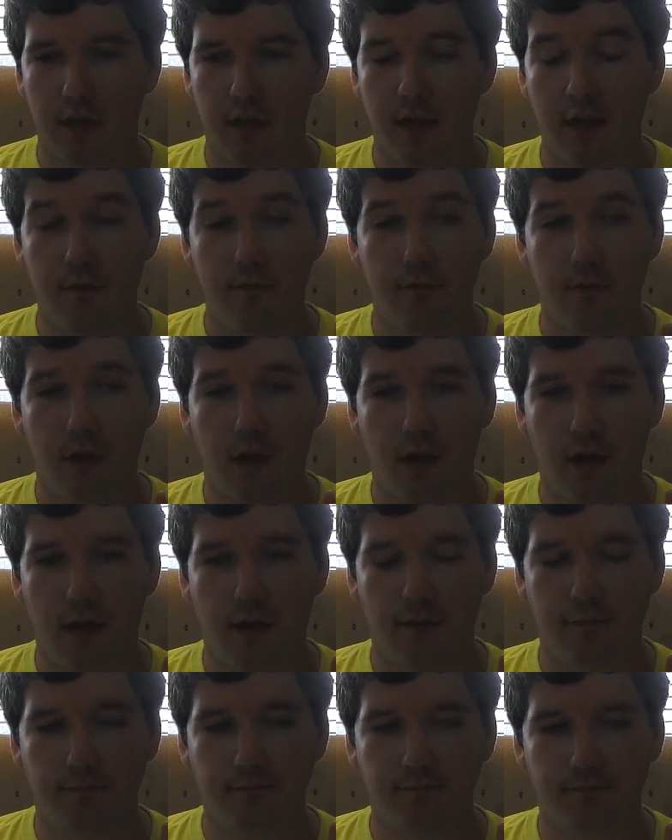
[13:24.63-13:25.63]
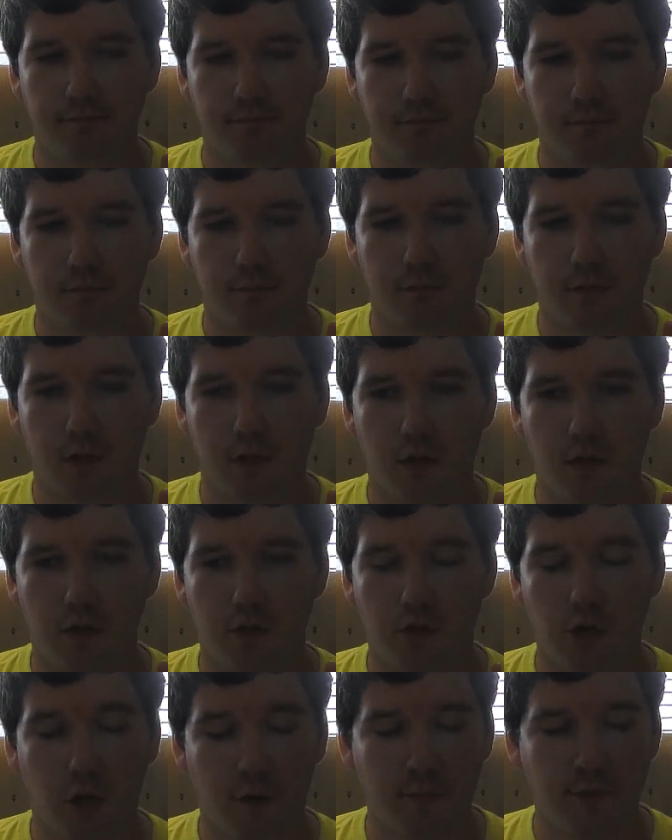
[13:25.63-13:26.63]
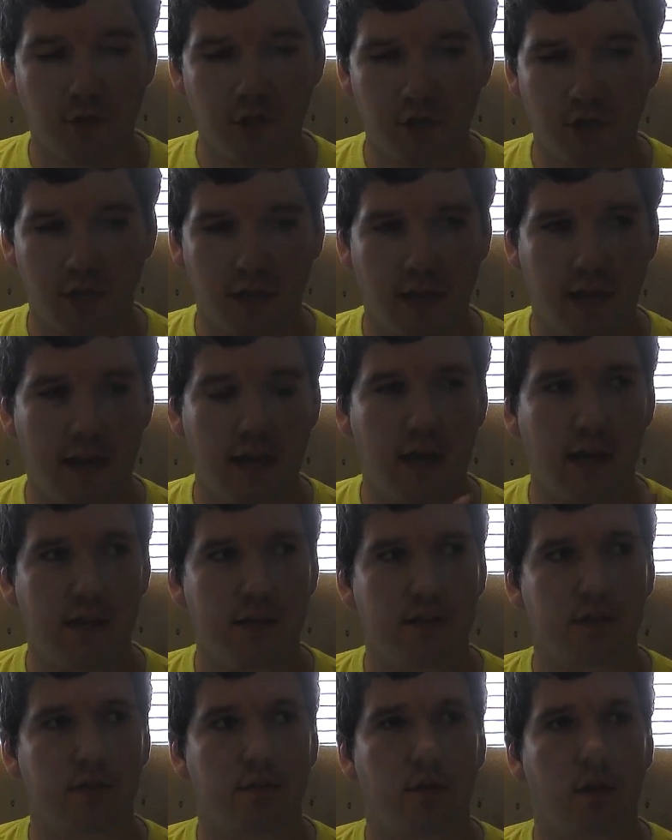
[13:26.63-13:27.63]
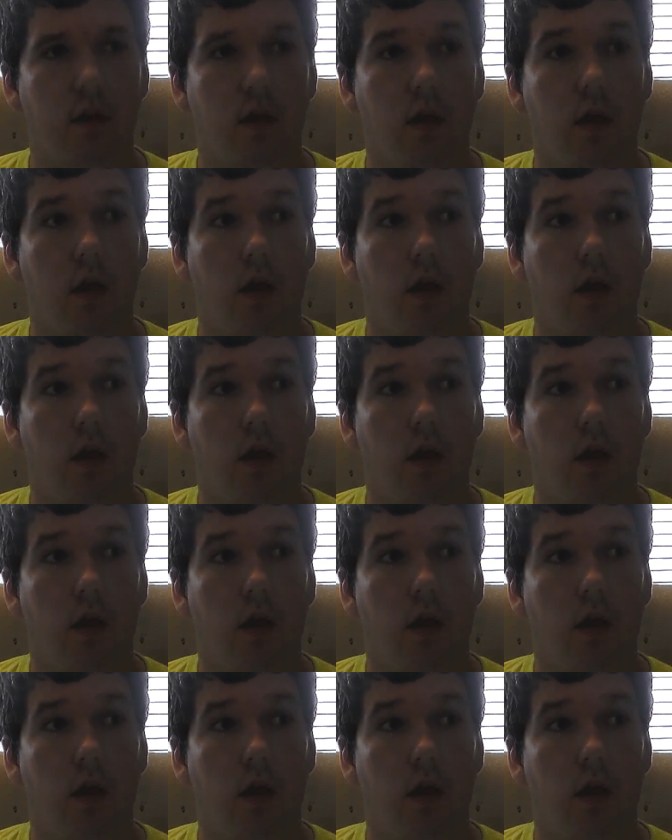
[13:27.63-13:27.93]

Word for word: in um, Dark Magician of Chaos.